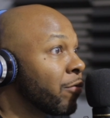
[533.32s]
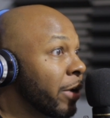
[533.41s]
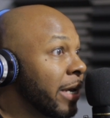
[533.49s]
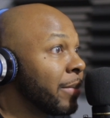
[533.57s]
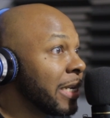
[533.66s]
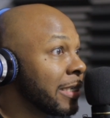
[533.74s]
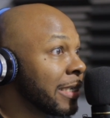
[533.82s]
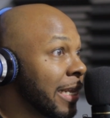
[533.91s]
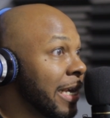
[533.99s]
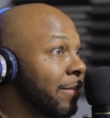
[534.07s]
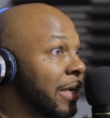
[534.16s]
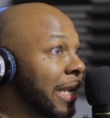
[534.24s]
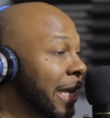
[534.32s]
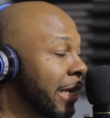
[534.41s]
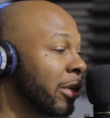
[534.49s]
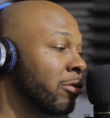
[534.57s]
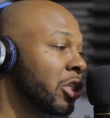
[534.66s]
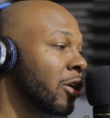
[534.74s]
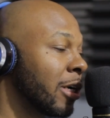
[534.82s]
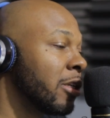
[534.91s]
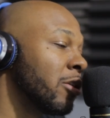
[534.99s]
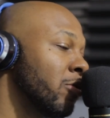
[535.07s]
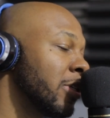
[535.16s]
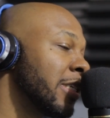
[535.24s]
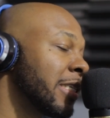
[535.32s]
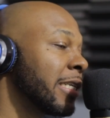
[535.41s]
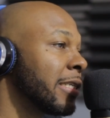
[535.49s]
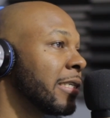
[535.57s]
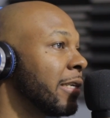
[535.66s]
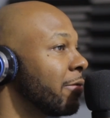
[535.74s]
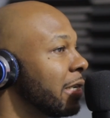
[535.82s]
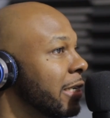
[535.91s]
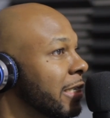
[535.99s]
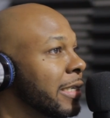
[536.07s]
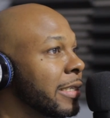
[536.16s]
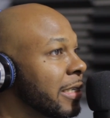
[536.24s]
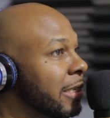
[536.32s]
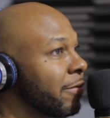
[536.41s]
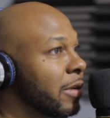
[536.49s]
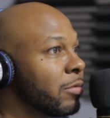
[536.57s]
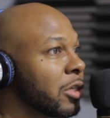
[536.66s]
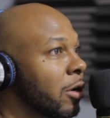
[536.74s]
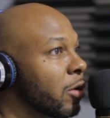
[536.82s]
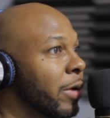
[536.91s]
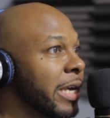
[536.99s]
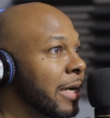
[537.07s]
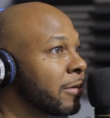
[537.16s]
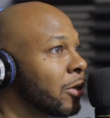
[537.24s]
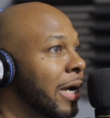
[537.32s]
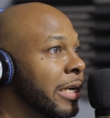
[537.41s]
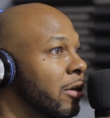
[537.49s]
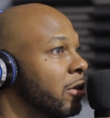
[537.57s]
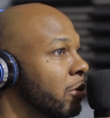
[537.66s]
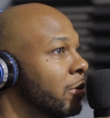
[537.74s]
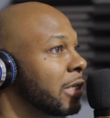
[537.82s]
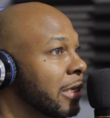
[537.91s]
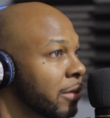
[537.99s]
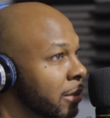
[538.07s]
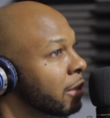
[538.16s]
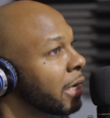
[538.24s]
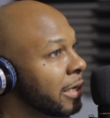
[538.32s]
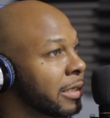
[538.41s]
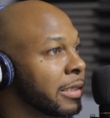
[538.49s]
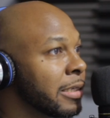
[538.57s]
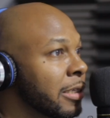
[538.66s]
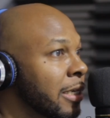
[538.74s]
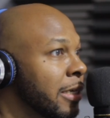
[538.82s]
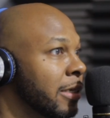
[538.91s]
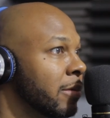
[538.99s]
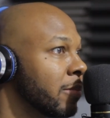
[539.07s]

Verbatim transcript: ramming and slamming, like you start losing sensitivity. Your sensitivity was all the way up. So I know you was instant ski.